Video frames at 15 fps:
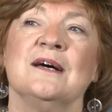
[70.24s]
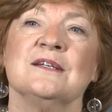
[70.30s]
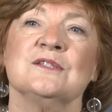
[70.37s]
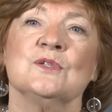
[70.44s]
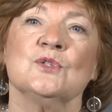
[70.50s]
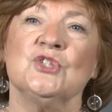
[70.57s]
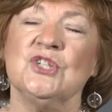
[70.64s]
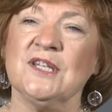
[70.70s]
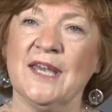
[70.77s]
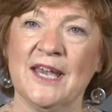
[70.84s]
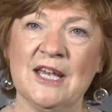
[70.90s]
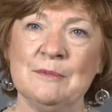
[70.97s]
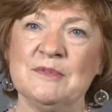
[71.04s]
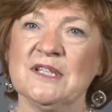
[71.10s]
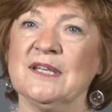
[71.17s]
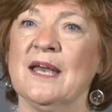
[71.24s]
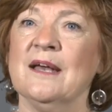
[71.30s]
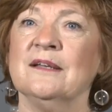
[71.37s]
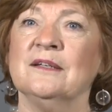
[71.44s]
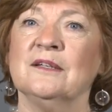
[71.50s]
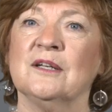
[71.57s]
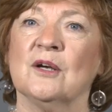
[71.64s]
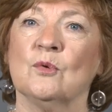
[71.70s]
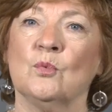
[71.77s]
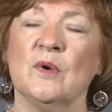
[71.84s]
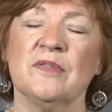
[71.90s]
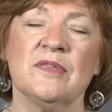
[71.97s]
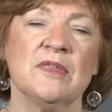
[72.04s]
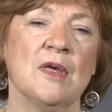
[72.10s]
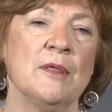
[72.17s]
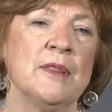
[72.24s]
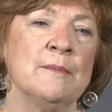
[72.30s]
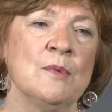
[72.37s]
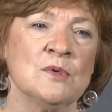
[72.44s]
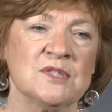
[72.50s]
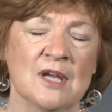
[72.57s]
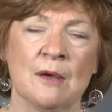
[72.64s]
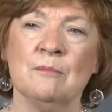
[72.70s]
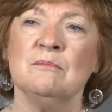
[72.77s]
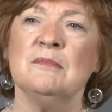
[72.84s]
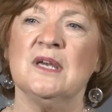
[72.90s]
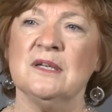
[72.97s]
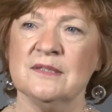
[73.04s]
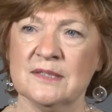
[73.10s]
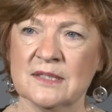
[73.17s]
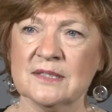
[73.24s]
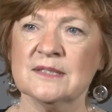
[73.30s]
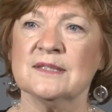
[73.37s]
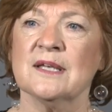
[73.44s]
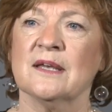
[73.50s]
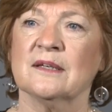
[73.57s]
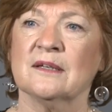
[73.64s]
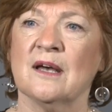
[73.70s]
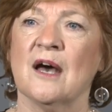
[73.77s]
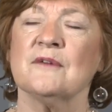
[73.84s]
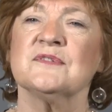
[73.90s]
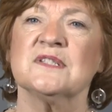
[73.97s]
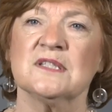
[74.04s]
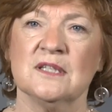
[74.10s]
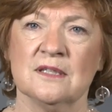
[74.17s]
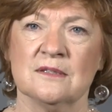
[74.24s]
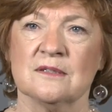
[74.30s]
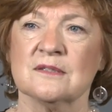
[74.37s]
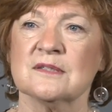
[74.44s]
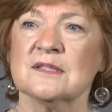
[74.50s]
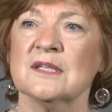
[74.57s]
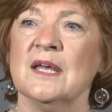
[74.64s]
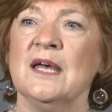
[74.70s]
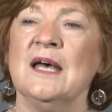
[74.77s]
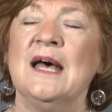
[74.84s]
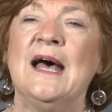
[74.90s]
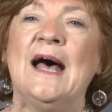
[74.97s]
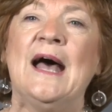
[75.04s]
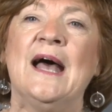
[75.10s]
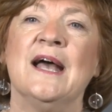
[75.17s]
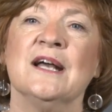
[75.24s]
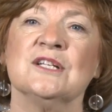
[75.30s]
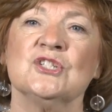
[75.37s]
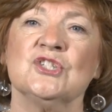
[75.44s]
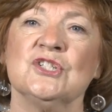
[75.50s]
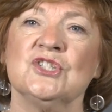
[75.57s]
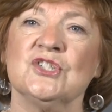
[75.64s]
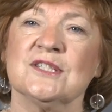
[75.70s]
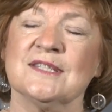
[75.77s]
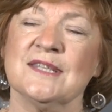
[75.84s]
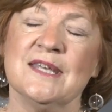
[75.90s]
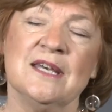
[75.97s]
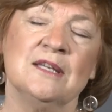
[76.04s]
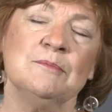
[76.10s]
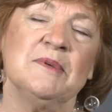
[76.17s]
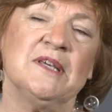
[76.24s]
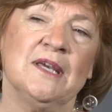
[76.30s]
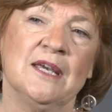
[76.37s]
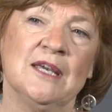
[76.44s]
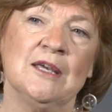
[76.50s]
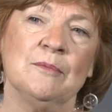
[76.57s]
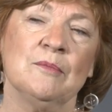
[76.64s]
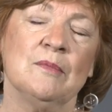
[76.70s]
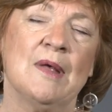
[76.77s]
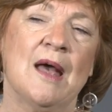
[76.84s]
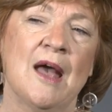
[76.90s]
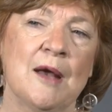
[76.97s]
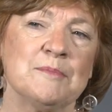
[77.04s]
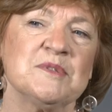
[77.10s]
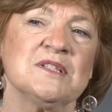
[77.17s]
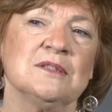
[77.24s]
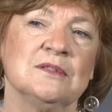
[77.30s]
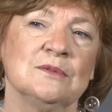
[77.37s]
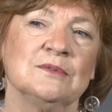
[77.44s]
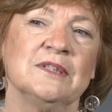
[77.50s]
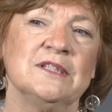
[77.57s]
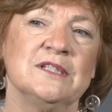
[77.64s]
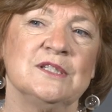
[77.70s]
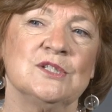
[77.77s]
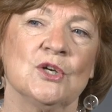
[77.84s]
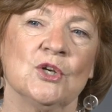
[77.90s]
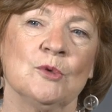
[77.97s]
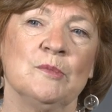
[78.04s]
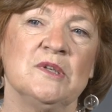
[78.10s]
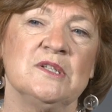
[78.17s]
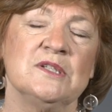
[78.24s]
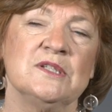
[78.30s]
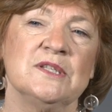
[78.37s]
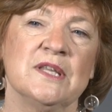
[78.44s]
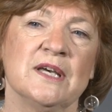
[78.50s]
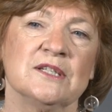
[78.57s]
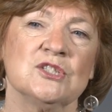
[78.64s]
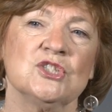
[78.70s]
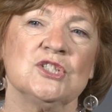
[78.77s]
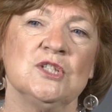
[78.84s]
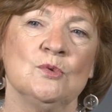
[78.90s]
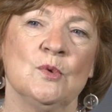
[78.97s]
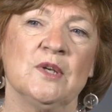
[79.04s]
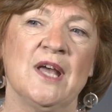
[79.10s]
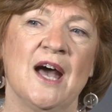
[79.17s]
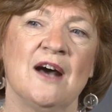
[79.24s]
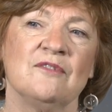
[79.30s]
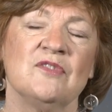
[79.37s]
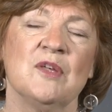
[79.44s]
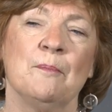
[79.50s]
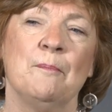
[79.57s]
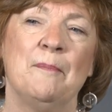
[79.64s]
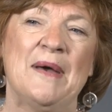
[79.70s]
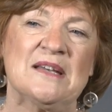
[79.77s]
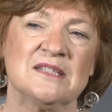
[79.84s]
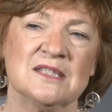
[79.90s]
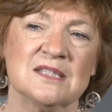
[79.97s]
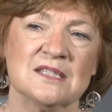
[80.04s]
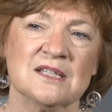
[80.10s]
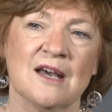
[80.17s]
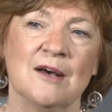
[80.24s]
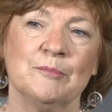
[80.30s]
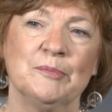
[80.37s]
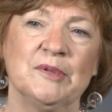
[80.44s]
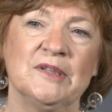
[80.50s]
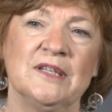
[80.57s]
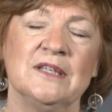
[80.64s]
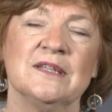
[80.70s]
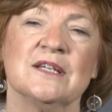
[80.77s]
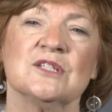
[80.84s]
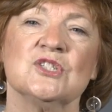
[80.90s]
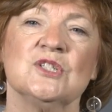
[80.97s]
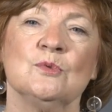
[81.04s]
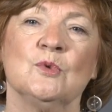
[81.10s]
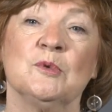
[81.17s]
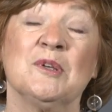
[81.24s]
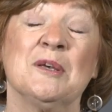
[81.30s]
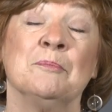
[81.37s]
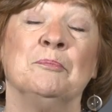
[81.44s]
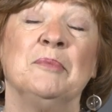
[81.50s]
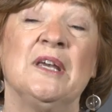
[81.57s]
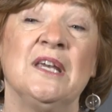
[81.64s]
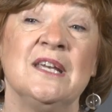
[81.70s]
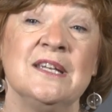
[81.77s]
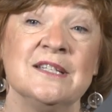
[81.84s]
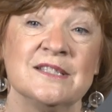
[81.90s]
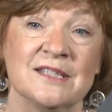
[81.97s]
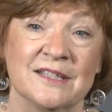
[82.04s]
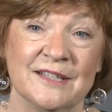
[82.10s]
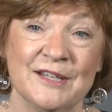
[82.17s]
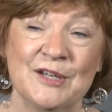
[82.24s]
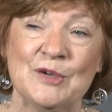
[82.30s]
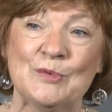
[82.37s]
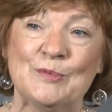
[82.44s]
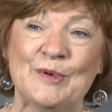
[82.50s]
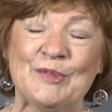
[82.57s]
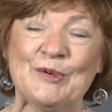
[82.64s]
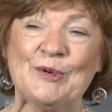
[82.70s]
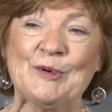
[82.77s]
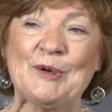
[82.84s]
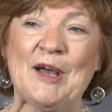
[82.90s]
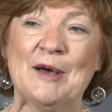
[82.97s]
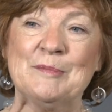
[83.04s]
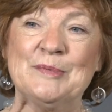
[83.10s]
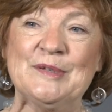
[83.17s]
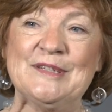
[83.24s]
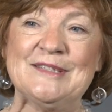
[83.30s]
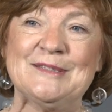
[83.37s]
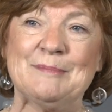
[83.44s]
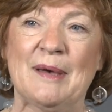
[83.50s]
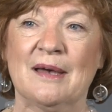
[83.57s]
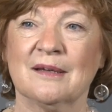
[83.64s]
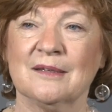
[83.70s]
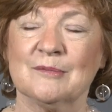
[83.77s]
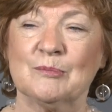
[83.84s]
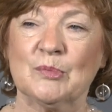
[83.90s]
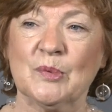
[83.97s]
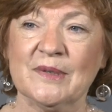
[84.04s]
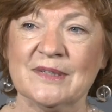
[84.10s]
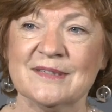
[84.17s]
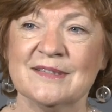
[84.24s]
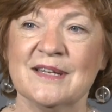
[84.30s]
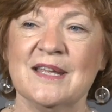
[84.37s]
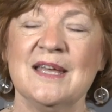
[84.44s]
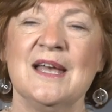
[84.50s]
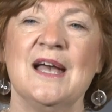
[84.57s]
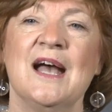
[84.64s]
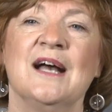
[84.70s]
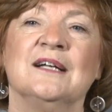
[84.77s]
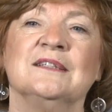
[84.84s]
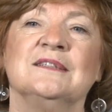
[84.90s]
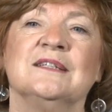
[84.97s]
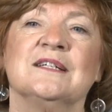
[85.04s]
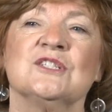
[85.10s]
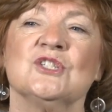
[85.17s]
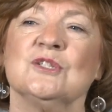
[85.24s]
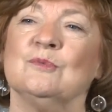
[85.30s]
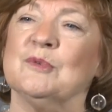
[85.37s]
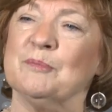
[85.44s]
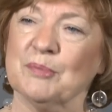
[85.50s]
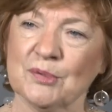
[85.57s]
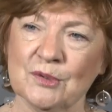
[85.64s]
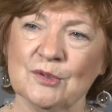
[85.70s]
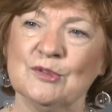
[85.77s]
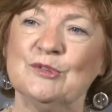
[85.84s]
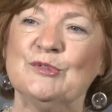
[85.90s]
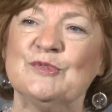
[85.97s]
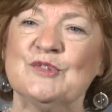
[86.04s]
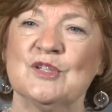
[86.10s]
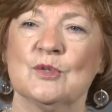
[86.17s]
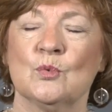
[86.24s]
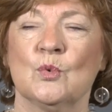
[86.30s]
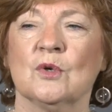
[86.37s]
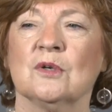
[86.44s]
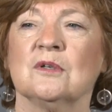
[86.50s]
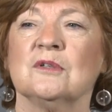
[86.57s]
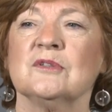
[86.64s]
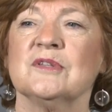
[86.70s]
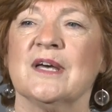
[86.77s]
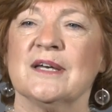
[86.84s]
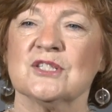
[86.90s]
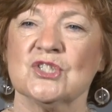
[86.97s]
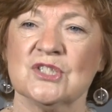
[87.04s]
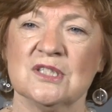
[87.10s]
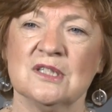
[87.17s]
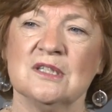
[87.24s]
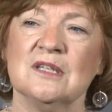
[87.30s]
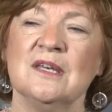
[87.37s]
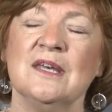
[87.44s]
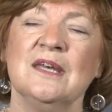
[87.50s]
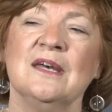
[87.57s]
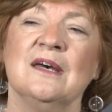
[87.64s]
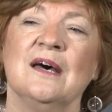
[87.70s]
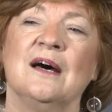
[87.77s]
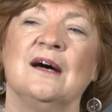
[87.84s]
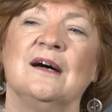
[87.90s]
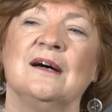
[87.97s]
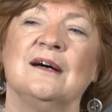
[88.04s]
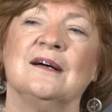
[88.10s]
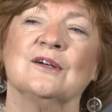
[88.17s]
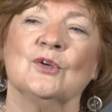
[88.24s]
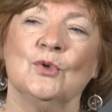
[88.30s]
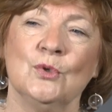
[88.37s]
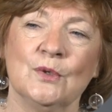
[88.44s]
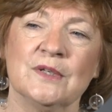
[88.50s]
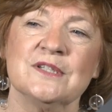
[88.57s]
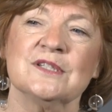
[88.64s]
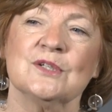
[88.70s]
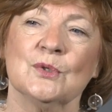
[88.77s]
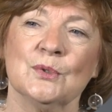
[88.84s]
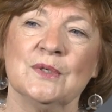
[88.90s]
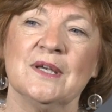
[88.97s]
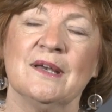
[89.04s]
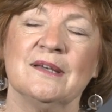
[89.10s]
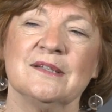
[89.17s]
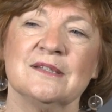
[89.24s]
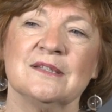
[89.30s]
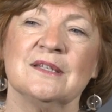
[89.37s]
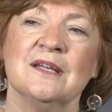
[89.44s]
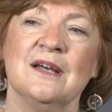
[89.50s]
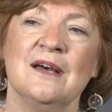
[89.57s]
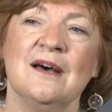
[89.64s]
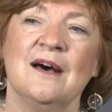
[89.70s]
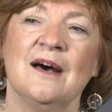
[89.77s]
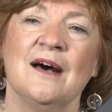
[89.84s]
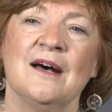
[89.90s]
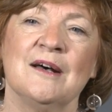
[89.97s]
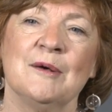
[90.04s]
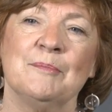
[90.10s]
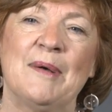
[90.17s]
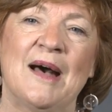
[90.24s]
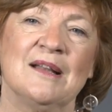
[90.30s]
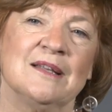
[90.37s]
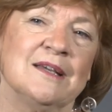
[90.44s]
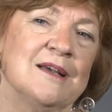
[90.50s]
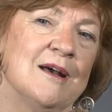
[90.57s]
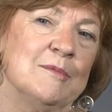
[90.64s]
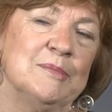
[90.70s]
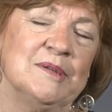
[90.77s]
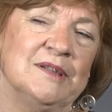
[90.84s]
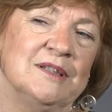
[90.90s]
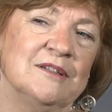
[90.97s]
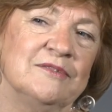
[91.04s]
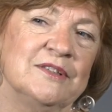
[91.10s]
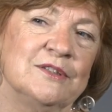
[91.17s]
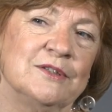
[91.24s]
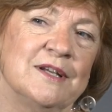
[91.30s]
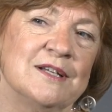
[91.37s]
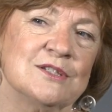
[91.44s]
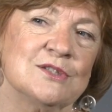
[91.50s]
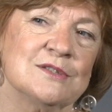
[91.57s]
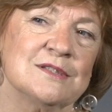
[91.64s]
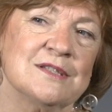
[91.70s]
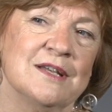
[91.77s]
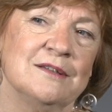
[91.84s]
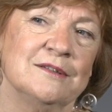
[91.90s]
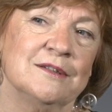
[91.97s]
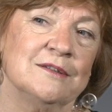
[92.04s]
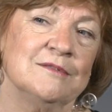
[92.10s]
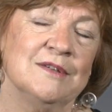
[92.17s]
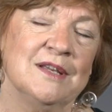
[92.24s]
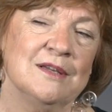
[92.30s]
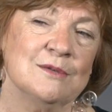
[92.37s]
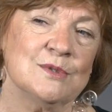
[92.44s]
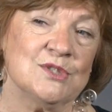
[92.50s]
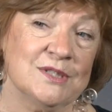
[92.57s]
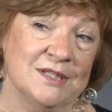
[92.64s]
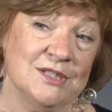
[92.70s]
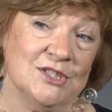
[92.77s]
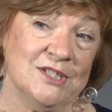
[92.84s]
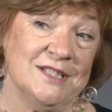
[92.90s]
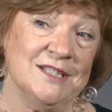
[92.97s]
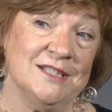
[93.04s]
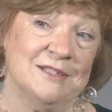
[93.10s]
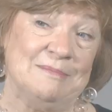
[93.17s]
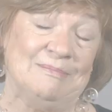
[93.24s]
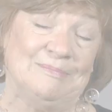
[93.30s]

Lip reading: So she came to Canada with the most amazing set of skills, and she just then became absolutely determined that she would have the best company, that she would compete with her companies back in Britain, and that she would prove to the world that she could create a ballet company of international standard, which I think she did.